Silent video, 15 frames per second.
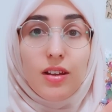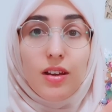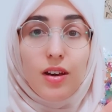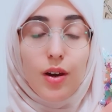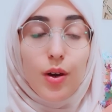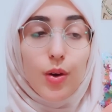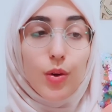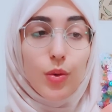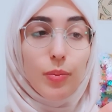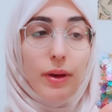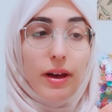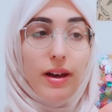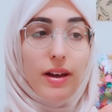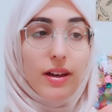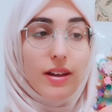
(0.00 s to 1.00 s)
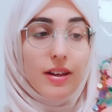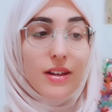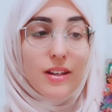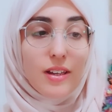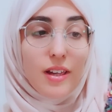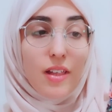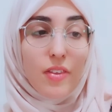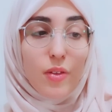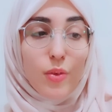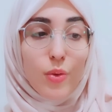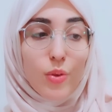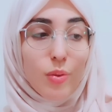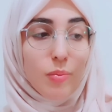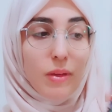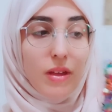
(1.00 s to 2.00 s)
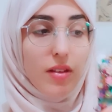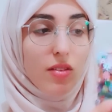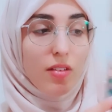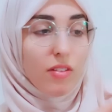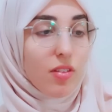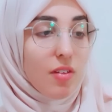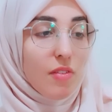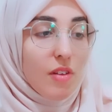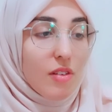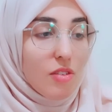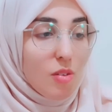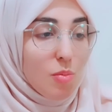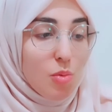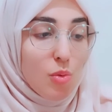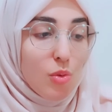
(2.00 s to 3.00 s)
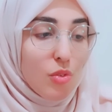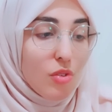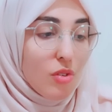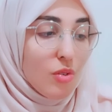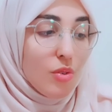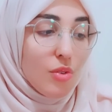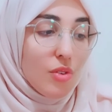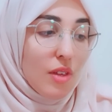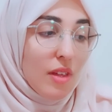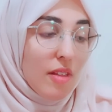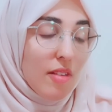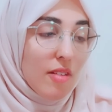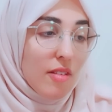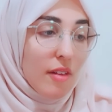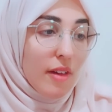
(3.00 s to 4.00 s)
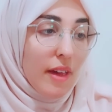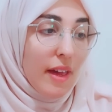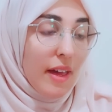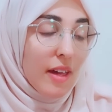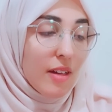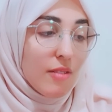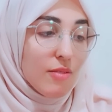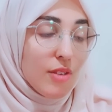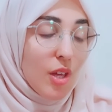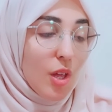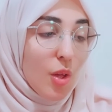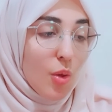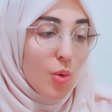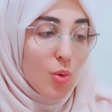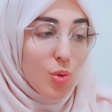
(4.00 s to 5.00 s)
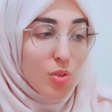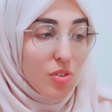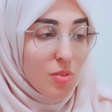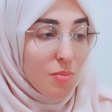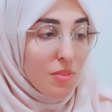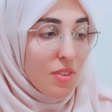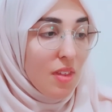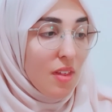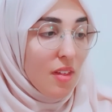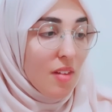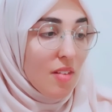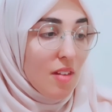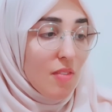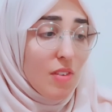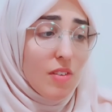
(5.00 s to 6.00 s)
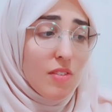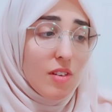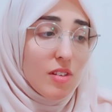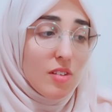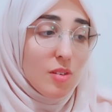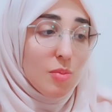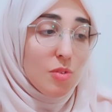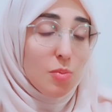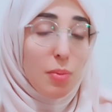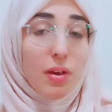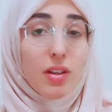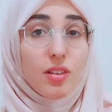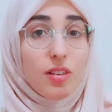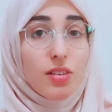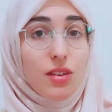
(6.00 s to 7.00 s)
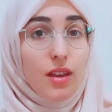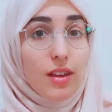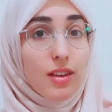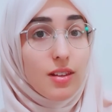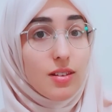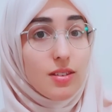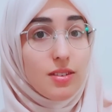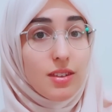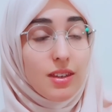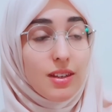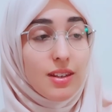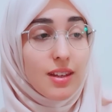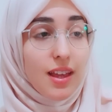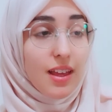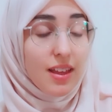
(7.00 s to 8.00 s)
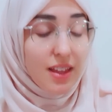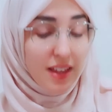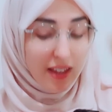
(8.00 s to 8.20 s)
A whole bag, and they're all a mix. They've got some nautical things, they have autumn things, they've even got some spiders that I can see in there.